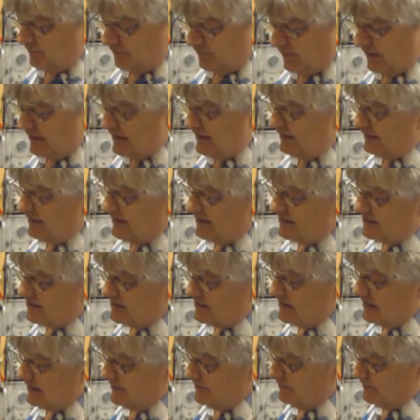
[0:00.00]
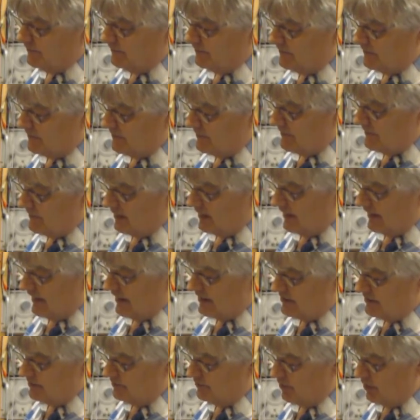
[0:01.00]
Feed this
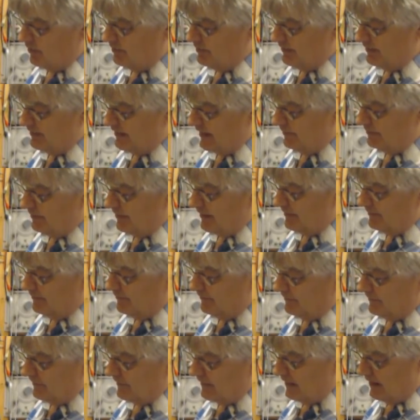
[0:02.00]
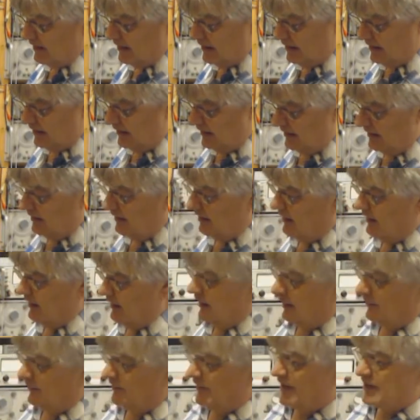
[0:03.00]
as a proper doublet,
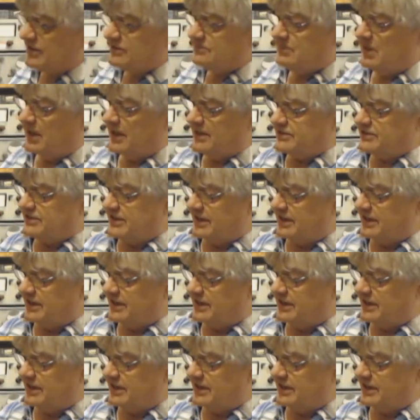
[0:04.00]
and that's my